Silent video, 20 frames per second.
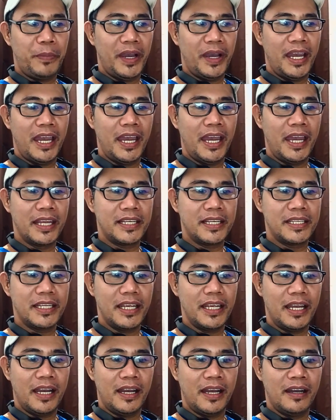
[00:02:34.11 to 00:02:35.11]
but
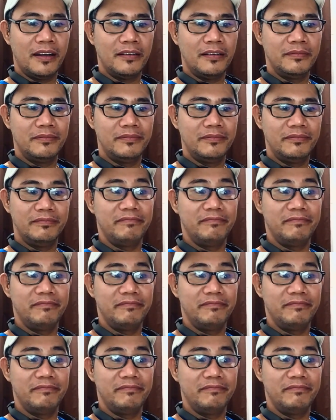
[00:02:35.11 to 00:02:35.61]
um,